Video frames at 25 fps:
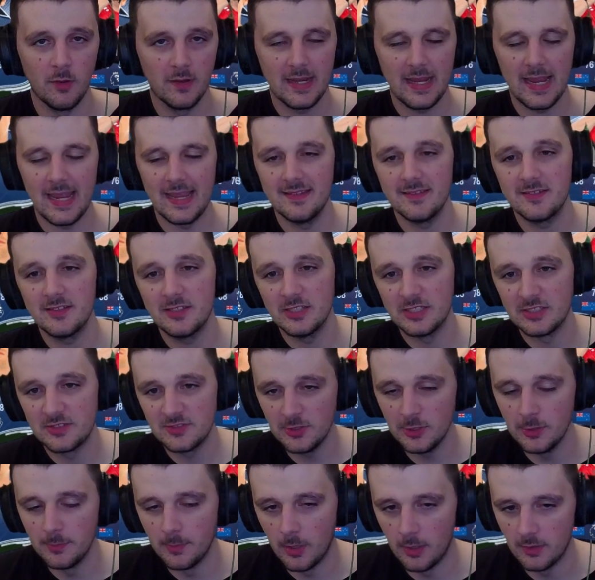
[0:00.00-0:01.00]
I get into the
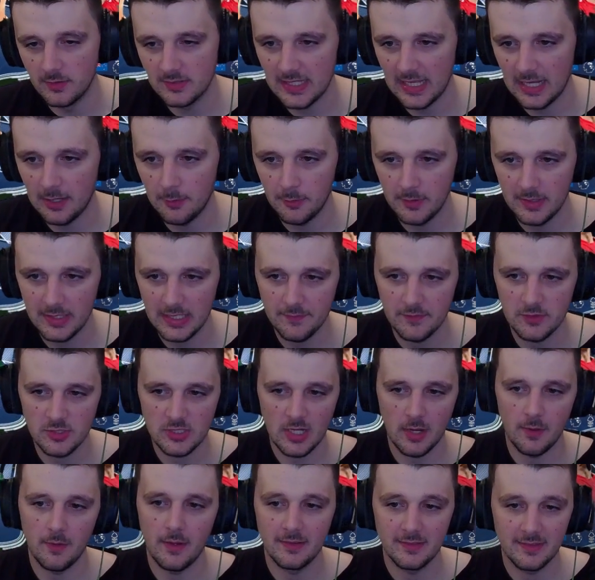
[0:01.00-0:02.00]
two most, I want to give a
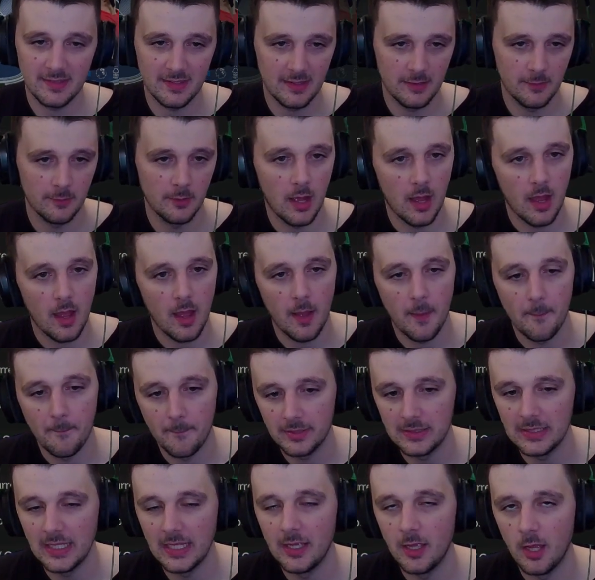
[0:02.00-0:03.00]
shout out to
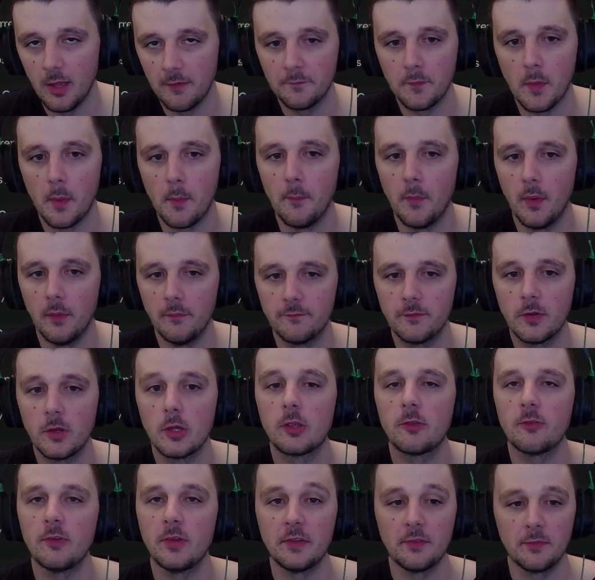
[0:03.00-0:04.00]
Player of the
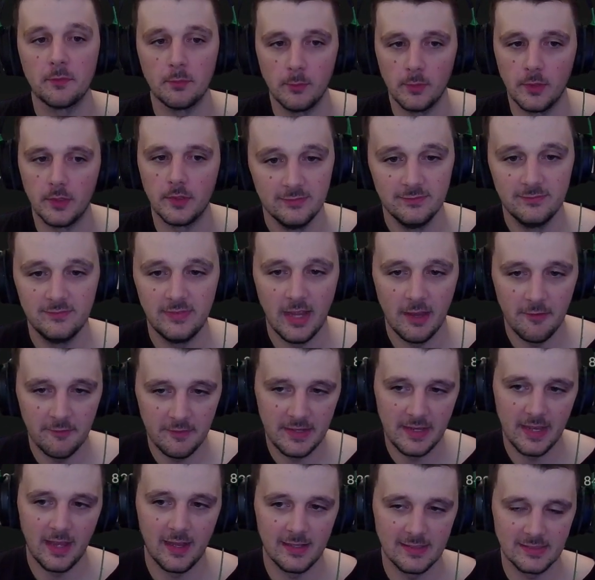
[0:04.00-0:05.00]
Month, Chris Wood.
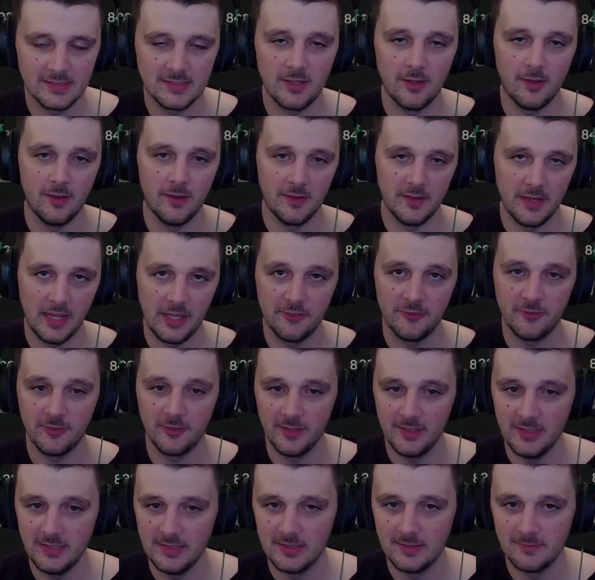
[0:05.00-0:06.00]
Very nice card,
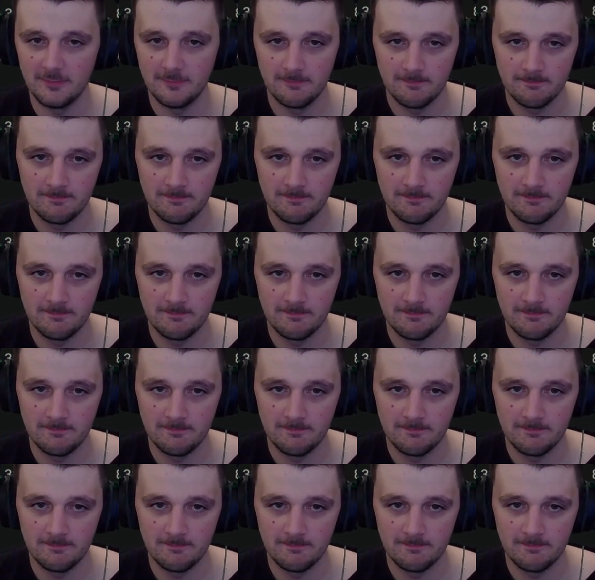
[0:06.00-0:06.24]
actually.